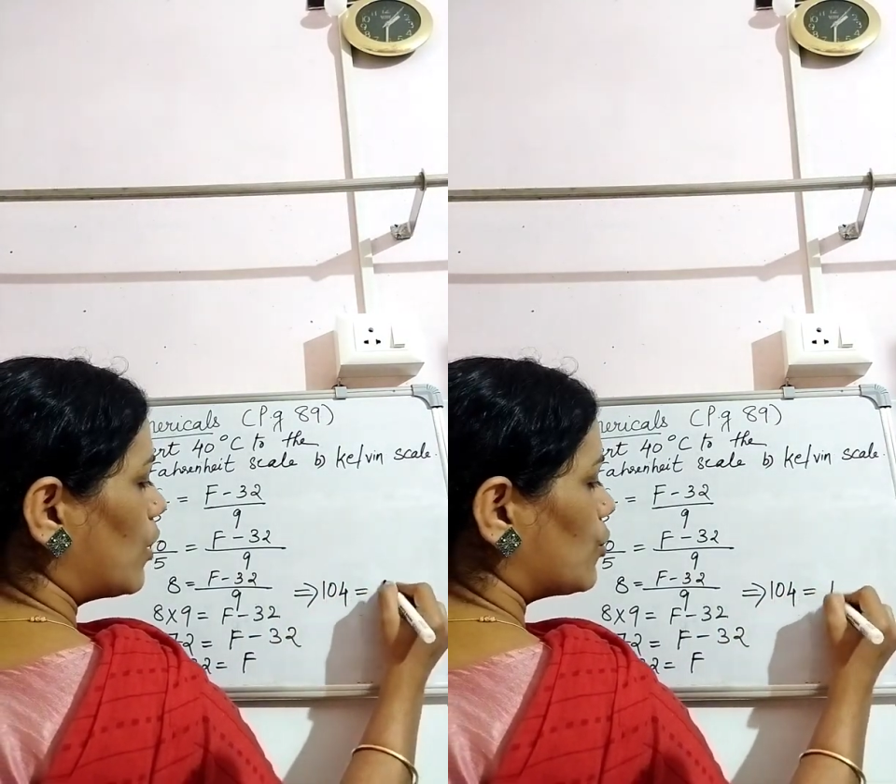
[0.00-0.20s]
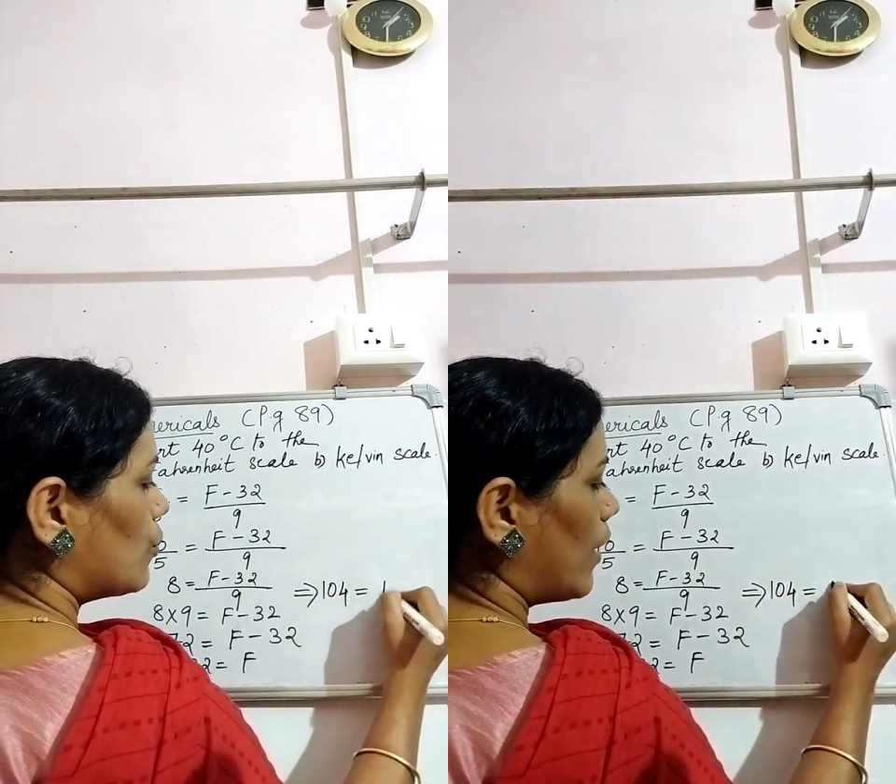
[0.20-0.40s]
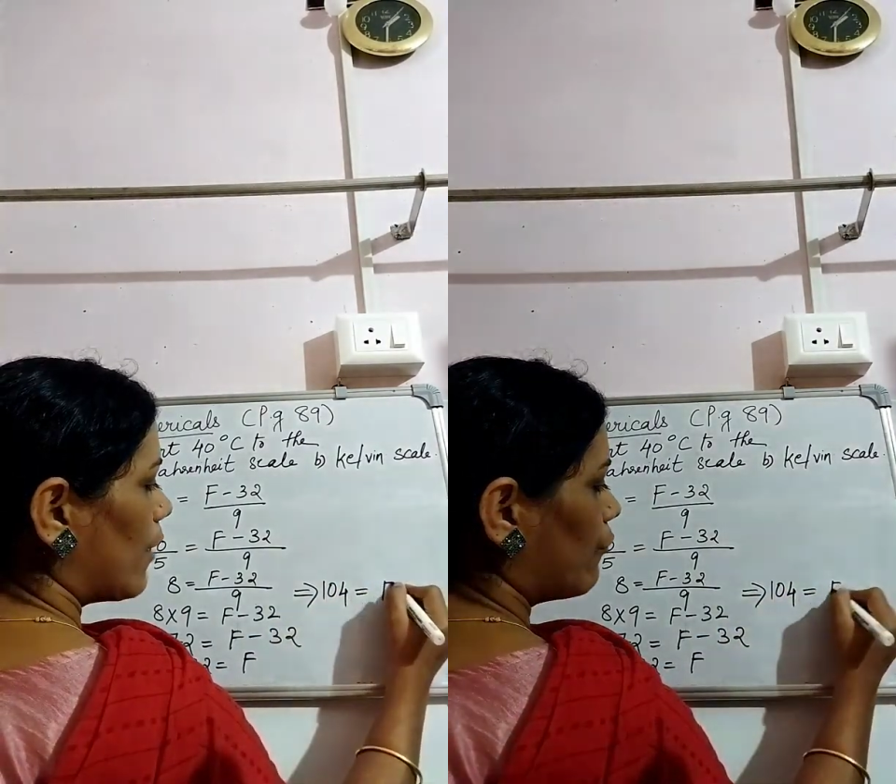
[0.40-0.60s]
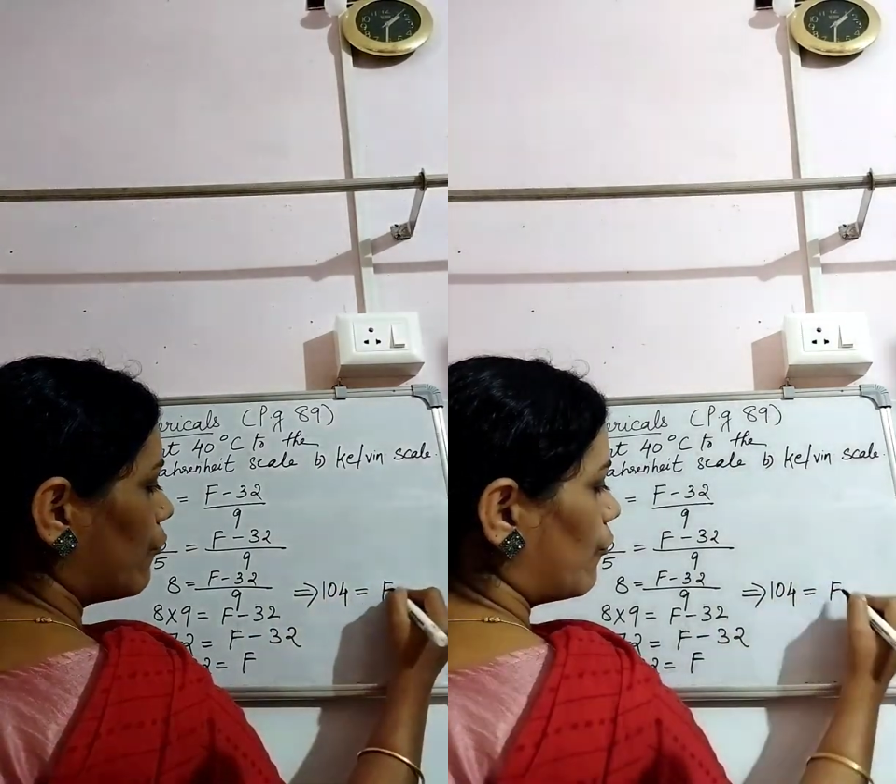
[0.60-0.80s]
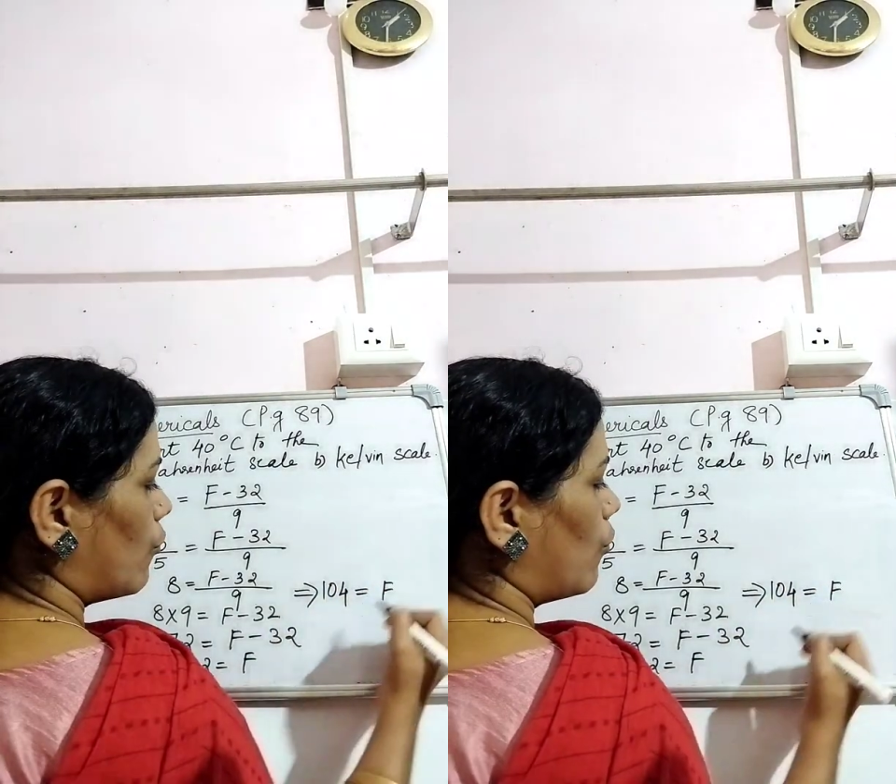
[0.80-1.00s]
to
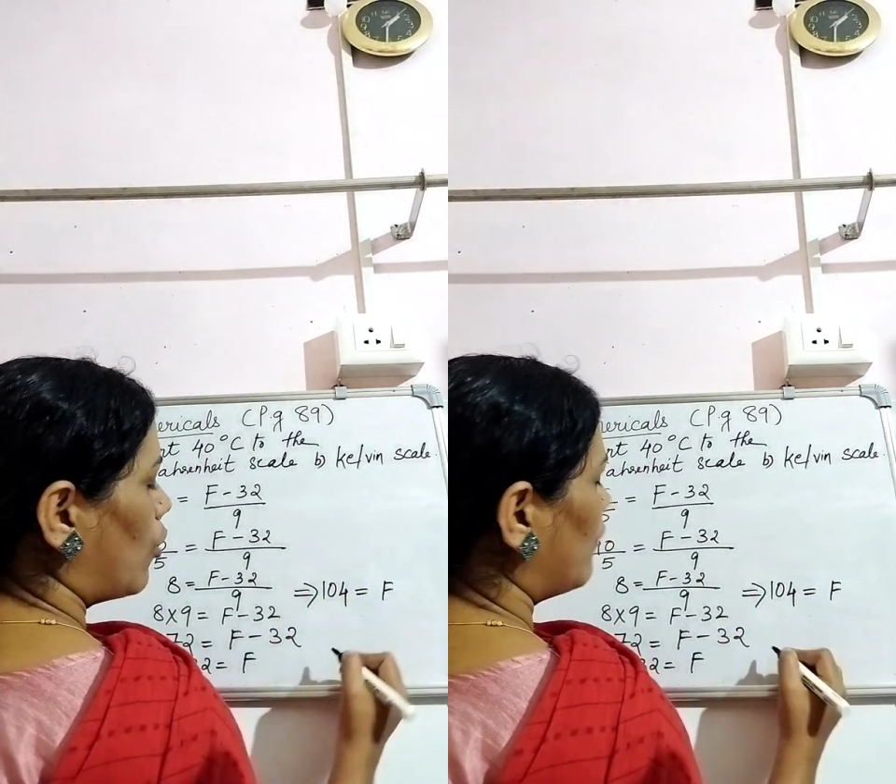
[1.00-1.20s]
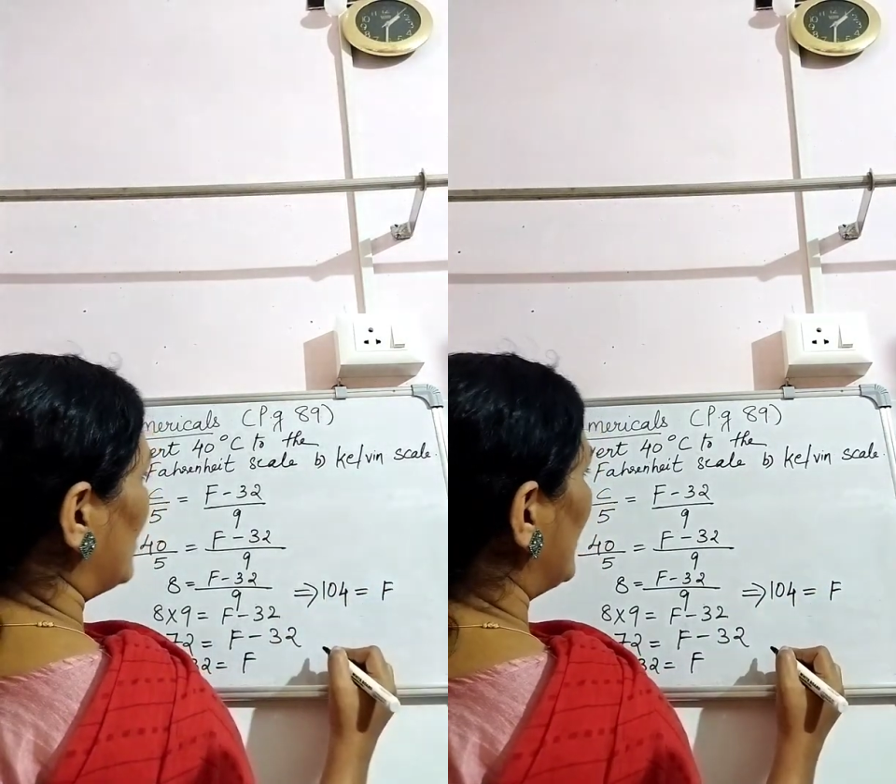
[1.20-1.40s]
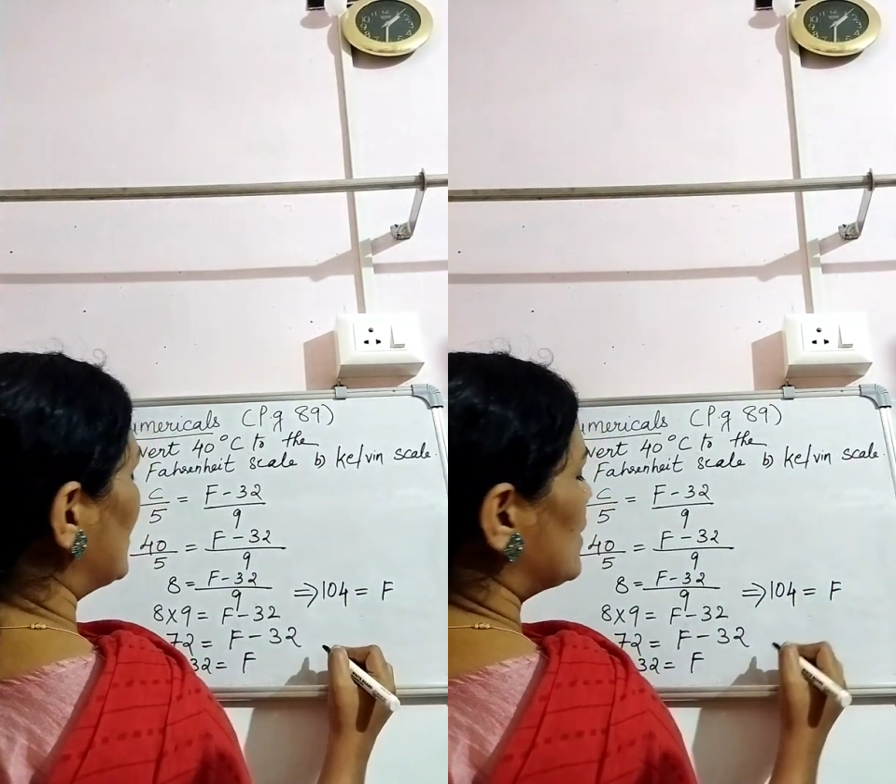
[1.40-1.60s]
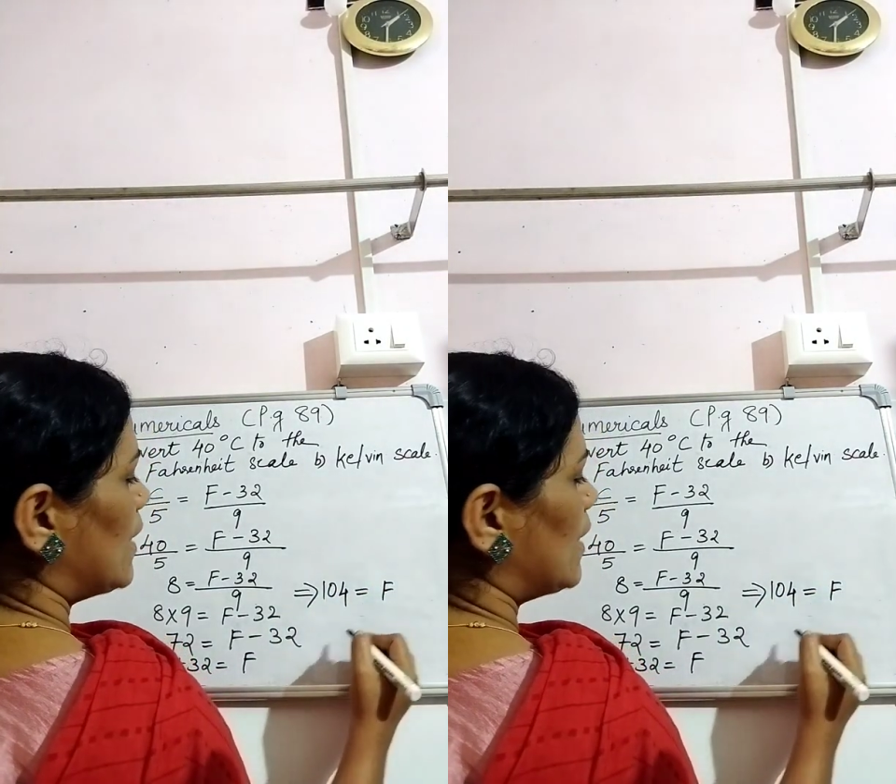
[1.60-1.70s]
F. Or we can